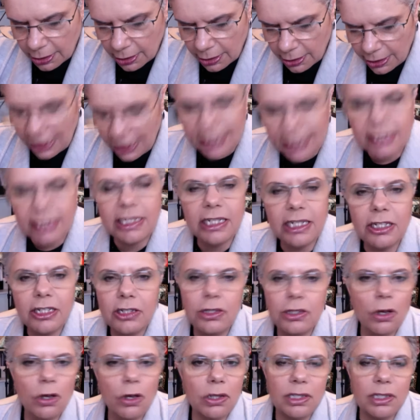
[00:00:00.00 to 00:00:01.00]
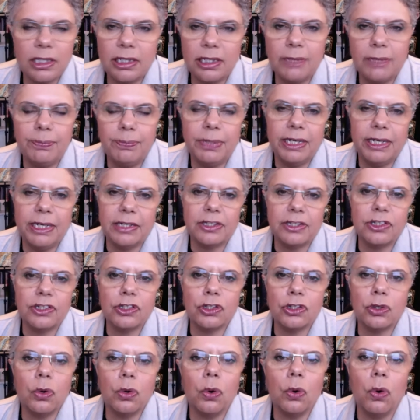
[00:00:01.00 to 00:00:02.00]
This is not simply a
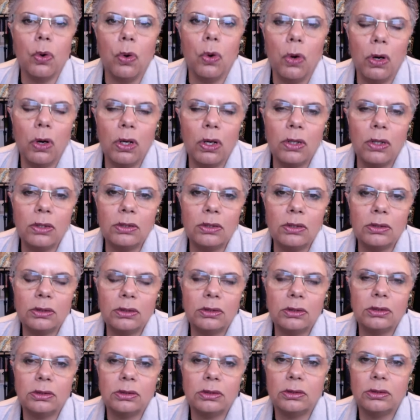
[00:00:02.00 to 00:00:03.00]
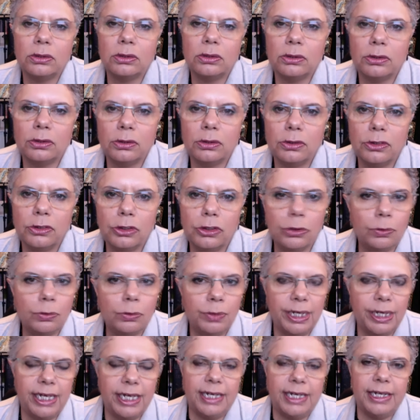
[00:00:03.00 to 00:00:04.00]
score to
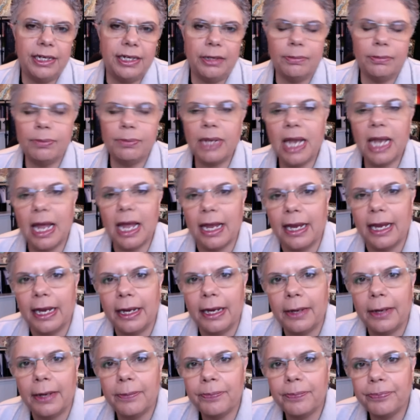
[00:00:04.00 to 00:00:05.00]
read and play.